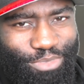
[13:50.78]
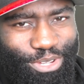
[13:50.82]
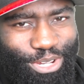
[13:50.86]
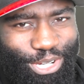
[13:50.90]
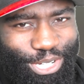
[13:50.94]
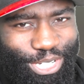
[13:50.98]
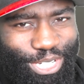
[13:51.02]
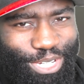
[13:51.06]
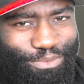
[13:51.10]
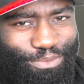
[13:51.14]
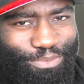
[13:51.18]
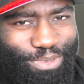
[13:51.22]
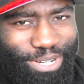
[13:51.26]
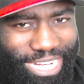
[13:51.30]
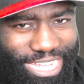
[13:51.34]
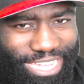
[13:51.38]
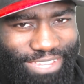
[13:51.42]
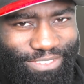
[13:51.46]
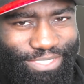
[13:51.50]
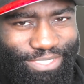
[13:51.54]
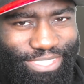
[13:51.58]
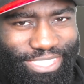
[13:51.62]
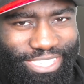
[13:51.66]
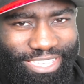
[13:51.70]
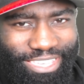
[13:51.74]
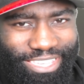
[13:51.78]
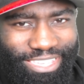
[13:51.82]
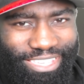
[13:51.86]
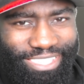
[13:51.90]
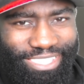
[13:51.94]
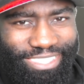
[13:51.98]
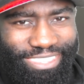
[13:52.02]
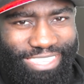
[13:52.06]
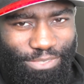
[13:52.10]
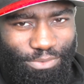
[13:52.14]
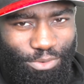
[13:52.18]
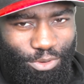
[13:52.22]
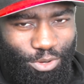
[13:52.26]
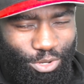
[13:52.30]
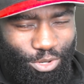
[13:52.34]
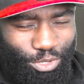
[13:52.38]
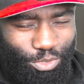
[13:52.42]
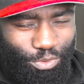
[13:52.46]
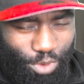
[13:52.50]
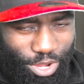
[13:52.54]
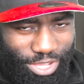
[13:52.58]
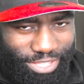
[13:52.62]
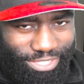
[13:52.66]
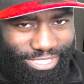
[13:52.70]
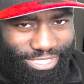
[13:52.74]
because she believes that's what God
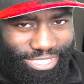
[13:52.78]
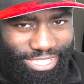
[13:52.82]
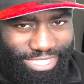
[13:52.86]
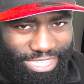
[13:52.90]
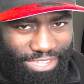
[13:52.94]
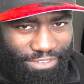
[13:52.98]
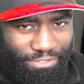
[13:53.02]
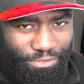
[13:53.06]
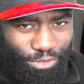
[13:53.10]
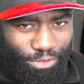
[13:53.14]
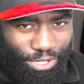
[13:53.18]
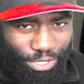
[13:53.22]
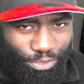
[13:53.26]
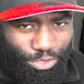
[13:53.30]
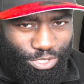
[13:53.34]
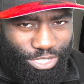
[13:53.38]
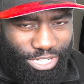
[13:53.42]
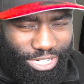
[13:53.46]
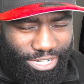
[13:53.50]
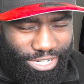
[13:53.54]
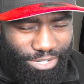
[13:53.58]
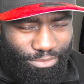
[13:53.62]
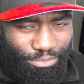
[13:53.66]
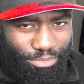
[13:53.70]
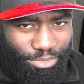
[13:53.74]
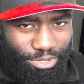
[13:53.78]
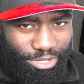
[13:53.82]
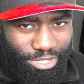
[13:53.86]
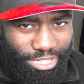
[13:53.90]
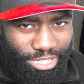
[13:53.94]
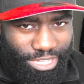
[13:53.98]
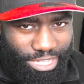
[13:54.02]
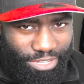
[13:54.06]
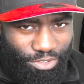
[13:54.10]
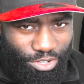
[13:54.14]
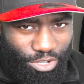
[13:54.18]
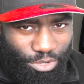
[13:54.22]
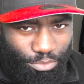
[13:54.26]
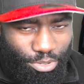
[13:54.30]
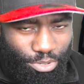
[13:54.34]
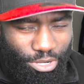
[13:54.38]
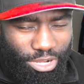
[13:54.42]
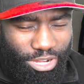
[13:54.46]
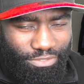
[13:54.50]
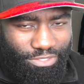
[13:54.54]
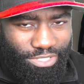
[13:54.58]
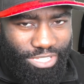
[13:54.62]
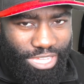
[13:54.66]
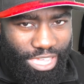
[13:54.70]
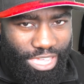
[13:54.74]
wants, and therefore that's what's going to give her a
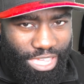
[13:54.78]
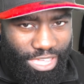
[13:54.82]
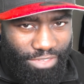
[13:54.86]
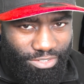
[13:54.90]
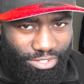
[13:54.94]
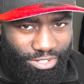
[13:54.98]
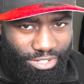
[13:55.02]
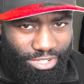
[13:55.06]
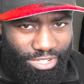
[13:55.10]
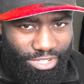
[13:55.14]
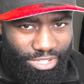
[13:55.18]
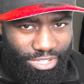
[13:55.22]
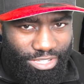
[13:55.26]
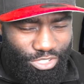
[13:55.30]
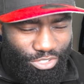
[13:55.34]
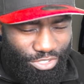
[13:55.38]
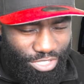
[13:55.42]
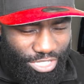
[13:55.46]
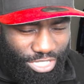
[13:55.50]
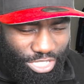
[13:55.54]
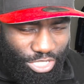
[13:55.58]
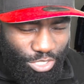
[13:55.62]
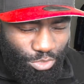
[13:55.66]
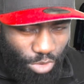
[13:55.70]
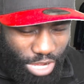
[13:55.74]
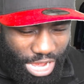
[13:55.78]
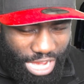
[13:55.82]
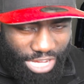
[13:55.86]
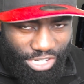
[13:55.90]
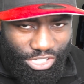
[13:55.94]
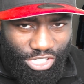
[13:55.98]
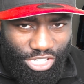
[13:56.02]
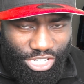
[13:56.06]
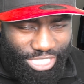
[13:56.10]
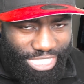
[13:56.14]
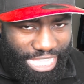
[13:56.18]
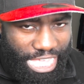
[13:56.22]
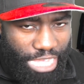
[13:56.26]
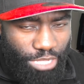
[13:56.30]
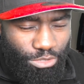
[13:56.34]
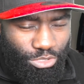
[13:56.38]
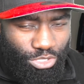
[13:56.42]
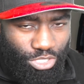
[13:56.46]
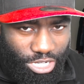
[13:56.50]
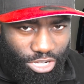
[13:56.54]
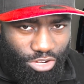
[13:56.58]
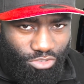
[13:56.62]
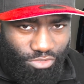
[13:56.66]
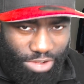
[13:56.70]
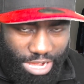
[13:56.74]
path to heaven. So this is why she is now
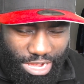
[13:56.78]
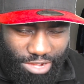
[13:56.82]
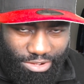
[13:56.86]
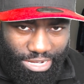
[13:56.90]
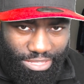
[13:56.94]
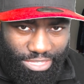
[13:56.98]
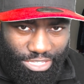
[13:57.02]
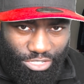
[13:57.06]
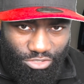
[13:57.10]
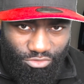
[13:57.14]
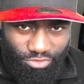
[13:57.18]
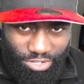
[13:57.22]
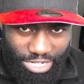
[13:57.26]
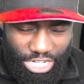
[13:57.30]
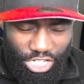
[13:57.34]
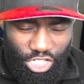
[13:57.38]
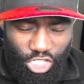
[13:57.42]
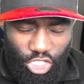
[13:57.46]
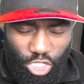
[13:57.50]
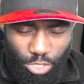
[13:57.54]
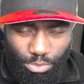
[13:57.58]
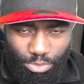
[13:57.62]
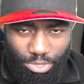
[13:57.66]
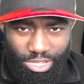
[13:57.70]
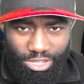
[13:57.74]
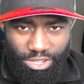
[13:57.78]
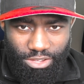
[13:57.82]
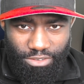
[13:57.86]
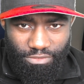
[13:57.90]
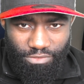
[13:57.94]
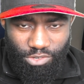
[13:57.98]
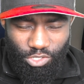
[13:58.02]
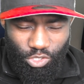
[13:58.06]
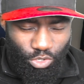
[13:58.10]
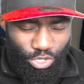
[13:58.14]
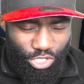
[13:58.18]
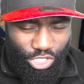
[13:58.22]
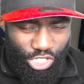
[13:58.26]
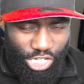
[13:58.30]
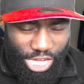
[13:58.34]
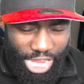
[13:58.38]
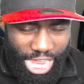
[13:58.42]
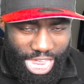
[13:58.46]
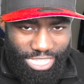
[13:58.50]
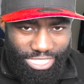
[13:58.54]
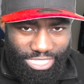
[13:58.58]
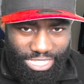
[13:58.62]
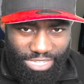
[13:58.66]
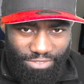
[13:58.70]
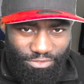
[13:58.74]
stuck around in this relationship as long as she
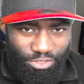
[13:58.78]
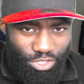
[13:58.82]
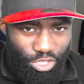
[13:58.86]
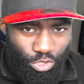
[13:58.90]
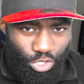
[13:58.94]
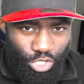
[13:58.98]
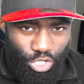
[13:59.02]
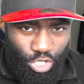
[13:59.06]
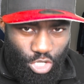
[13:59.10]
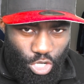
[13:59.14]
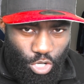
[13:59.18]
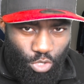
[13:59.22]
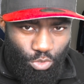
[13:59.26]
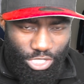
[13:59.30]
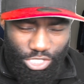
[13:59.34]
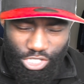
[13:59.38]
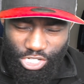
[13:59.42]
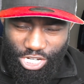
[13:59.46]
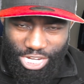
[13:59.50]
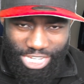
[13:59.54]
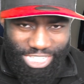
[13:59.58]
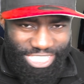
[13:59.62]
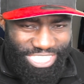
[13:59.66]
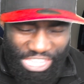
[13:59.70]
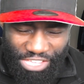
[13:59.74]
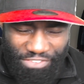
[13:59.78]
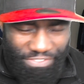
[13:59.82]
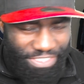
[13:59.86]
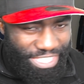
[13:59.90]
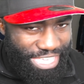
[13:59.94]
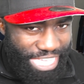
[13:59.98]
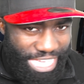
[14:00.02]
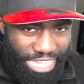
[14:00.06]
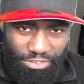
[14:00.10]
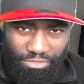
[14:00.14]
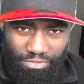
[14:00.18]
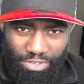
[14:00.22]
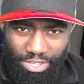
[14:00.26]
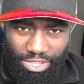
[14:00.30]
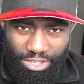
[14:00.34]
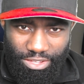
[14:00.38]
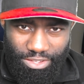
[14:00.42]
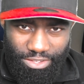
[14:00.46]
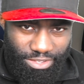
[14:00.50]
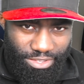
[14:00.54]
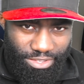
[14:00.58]
has, even though she knows that she gets nothing out of it.